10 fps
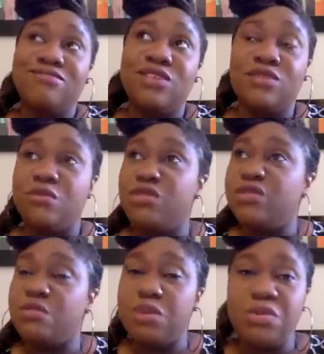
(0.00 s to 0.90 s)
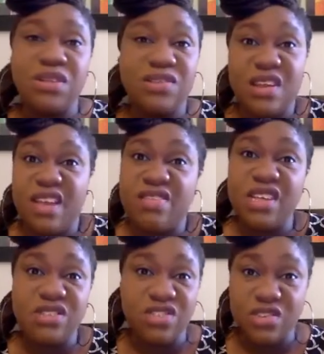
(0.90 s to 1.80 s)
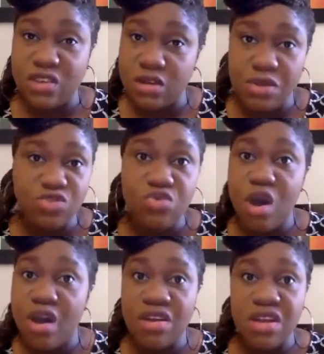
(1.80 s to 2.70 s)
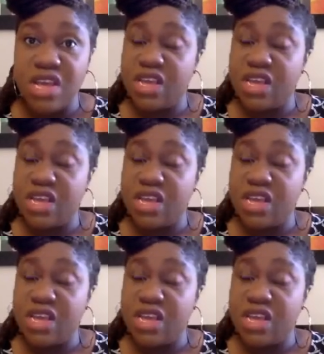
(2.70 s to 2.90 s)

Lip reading: For some people, is that I think it's just going to be too hard.